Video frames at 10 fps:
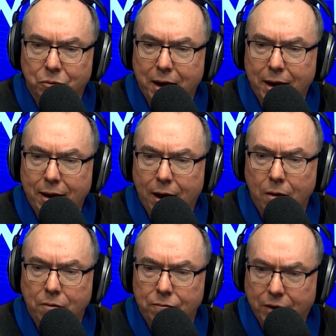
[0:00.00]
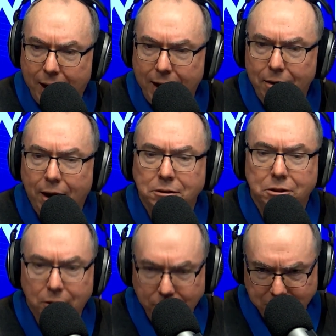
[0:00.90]
rare, of, of care and
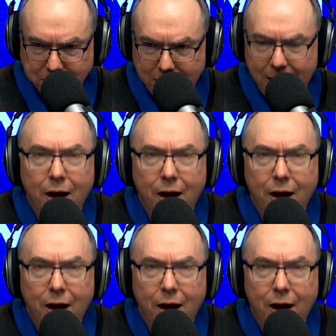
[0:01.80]
service.